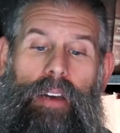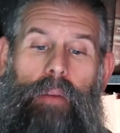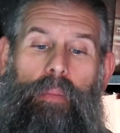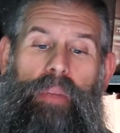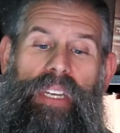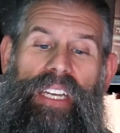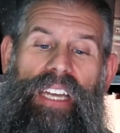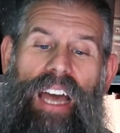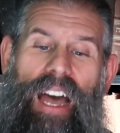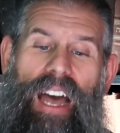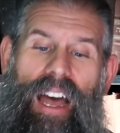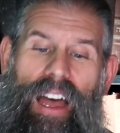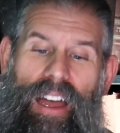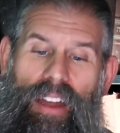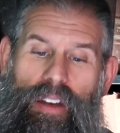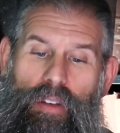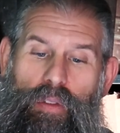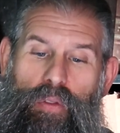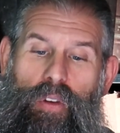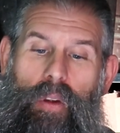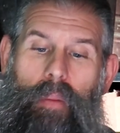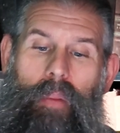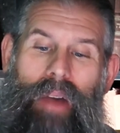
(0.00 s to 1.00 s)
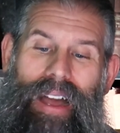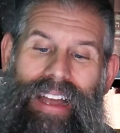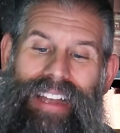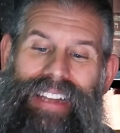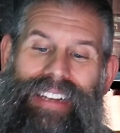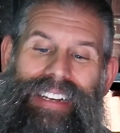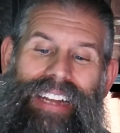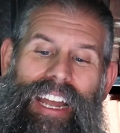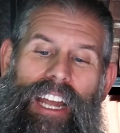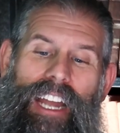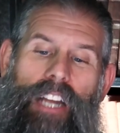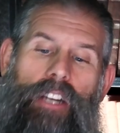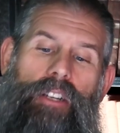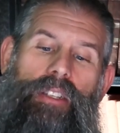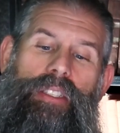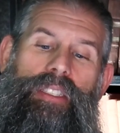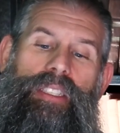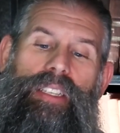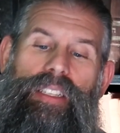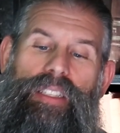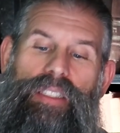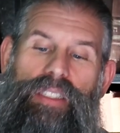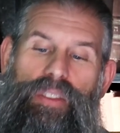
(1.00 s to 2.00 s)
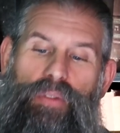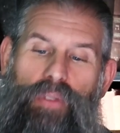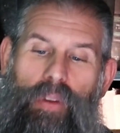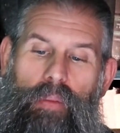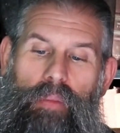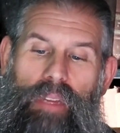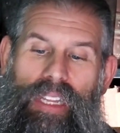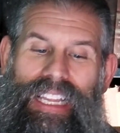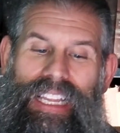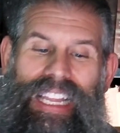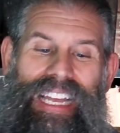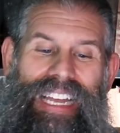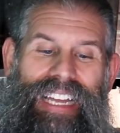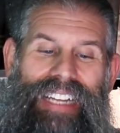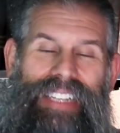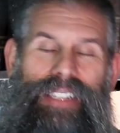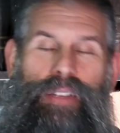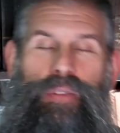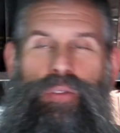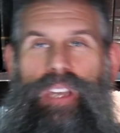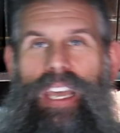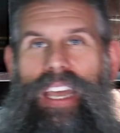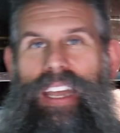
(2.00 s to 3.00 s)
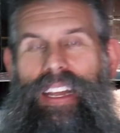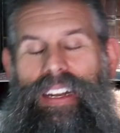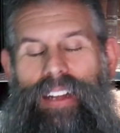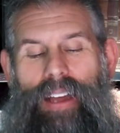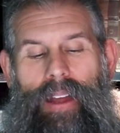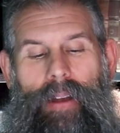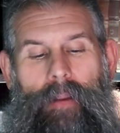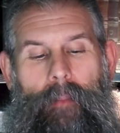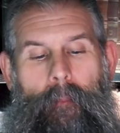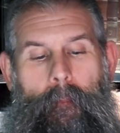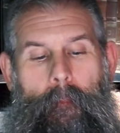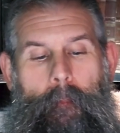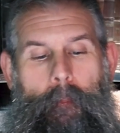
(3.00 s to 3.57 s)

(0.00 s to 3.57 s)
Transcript: Be gone from my inheritance from the land of Canaan.